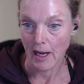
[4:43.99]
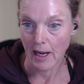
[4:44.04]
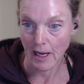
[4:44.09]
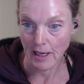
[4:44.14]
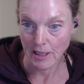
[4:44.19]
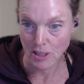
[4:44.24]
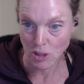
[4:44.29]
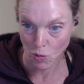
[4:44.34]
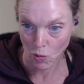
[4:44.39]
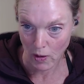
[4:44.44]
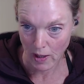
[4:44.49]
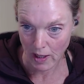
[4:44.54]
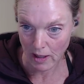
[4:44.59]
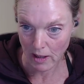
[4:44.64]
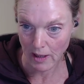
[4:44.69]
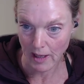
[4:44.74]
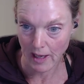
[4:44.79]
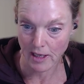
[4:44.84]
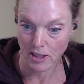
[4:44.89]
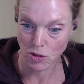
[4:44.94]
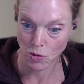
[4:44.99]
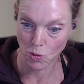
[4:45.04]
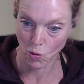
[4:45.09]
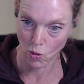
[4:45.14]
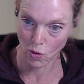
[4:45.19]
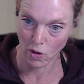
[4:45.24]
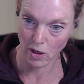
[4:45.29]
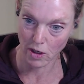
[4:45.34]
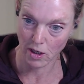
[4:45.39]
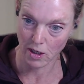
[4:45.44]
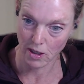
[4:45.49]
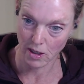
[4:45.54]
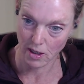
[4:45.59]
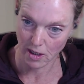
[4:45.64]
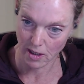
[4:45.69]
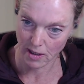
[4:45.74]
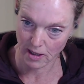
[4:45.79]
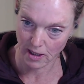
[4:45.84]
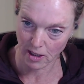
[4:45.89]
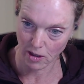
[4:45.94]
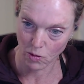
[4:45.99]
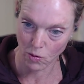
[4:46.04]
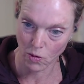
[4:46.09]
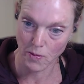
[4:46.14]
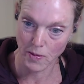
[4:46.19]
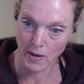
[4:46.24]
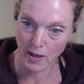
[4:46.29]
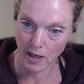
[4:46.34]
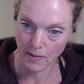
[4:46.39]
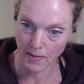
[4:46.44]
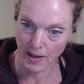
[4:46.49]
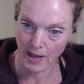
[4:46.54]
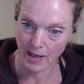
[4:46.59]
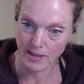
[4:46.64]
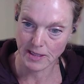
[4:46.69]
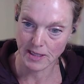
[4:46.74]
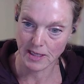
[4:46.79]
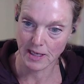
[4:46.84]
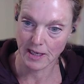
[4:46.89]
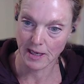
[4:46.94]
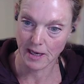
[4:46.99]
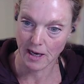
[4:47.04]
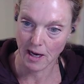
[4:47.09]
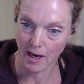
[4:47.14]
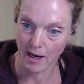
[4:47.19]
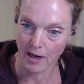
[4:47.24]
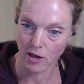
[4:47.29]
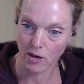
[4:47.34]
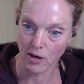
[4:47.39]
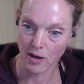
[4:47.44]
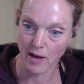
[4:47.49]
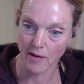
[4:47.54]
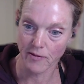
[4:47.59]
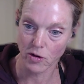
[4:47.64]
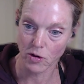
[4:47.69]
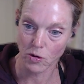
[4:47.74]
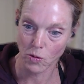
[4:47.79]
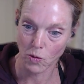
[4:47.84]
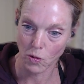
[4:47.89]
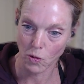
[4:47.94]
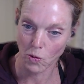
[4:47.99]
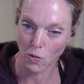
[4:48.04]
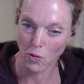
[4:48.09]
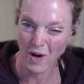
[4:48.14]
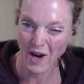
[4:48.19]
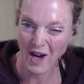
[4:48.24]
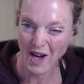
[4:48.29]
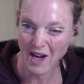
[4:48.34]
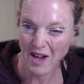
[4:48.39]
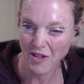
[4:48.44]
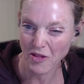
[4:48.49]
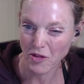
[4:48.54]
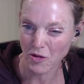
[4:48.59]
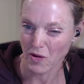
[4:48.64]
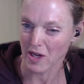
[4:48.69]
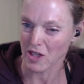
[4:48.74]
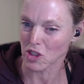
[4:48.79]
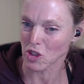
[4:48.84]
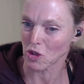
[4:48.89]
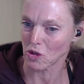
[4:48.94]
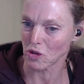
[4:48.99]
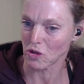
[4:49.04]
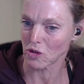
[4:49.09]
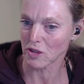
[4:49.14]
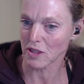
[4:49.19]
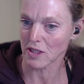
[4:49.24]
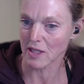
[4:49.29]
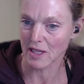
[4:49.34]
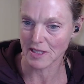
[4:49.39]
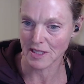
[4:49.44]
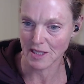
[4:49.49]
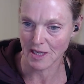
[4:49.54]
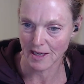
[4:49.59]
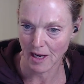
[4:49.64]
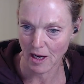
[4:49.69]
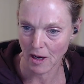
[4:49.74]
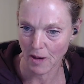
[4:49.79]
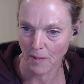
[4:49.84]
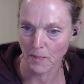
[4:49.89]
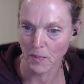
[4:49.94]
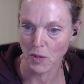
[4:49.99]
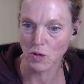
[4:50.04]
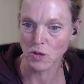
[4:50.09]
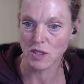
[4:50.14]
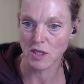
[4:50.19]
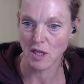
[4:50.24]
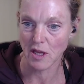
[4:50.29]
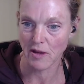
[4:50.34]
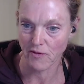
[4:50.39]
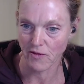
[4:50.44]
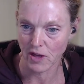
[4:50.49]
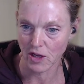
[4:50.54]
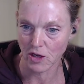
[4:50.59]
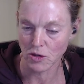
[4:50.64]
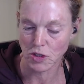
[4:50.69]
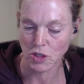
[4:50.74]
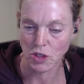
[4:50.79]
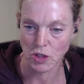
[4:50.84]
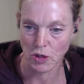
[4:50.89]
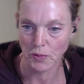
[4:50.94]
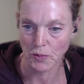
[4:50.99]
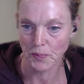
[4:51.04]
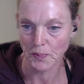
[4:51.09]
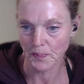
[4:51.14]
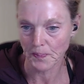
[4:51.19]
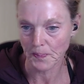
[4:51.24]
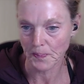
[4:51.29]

as well as work the aerobic capacity at a higher level. We're right at threshold. That's going to help boost that VO2.